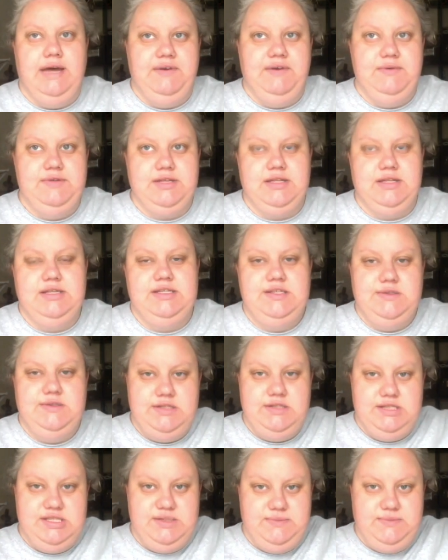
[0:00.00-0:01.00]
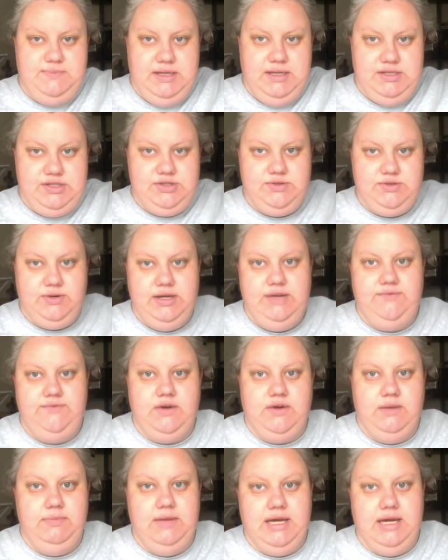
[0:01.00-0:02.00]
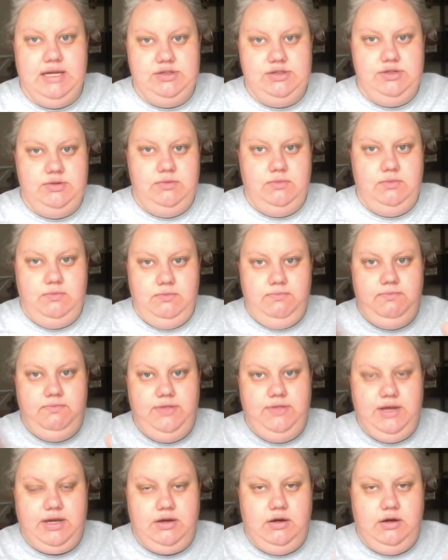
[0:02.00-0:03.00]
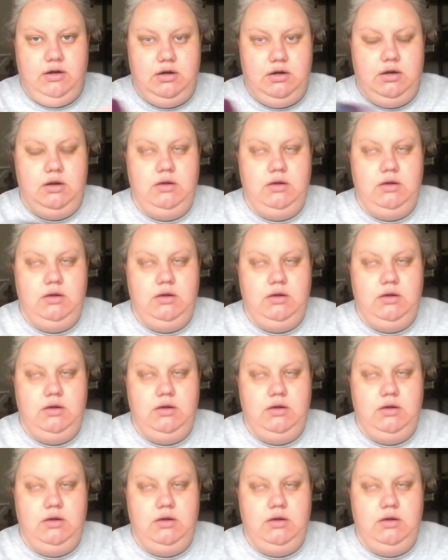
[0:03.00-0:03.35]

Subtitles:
I was going to spin straight from that thicker